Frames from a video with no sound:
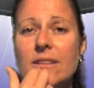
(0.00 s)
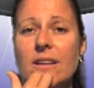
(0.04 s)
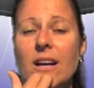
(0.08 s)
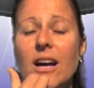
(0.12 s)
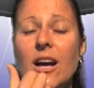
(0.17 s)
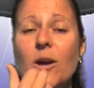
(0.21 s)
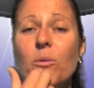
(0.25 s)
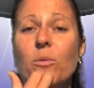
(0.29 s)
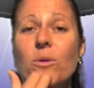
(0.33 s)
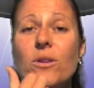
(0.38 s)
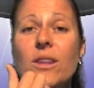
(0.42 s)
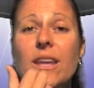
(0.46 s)

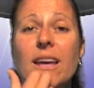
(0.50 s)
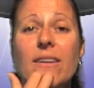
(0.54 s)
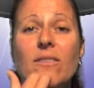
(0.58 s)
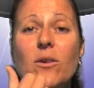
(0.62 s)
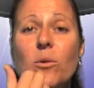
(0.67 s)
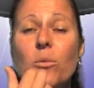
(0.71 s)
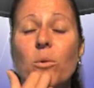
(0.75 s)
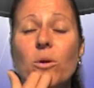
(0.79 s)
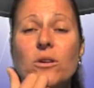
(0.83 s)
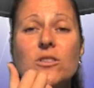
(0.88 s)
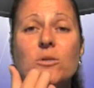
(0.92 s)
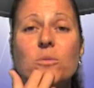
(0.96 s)
I will never
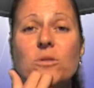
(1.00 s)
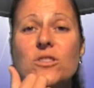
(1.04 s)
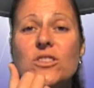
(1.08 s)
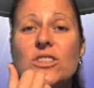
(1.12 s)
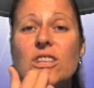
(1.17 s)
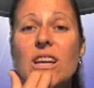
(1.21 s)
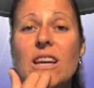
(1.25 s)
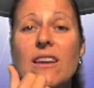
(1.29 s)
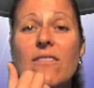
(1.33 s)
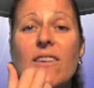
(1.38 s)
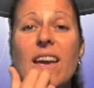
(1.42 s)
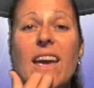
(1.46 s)
want to
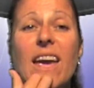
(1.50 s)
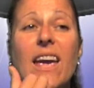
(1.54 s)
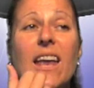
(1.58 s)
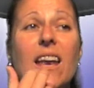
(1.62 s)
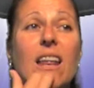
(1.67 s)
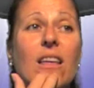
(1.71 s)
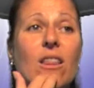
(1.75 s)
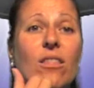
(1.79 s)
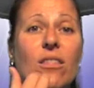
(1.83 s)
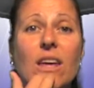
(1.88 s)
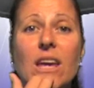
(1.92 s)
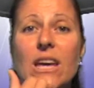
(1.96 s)
achieve
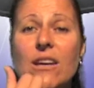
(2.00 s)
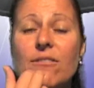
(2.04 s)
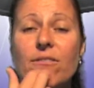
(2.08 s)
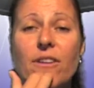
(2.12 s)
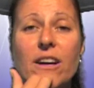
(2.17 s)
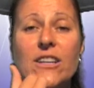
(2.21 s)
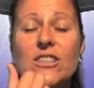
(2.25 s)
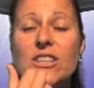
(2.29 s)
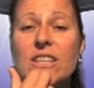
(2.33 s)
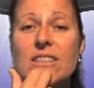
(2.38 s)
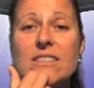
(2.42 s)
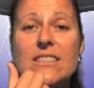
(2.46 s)
anything if
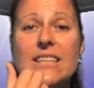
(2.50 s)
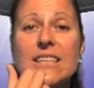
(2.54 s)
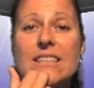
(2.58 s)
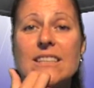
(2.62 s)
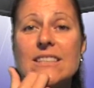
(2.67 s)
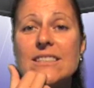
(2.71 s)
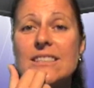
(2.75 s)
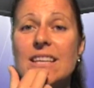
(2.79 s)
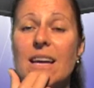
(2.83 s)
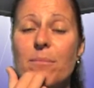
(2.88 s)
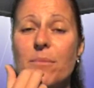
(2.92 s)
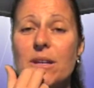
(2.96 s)
I just
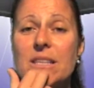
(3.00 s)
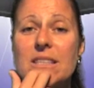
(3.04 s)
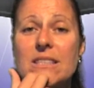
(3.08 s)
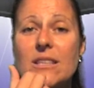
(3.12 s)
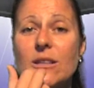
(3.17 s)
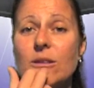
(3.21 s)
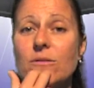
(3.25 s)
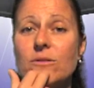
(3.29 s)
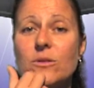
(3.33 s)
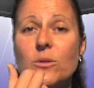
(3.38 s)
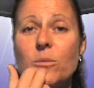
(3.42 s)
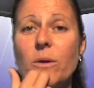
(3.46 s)
accept
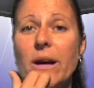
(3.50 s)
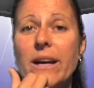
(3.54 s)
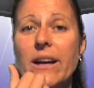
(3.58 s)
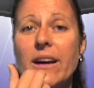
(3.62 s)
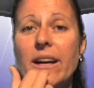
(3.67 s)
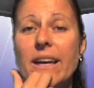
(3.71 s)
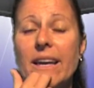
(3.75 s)
myself the way I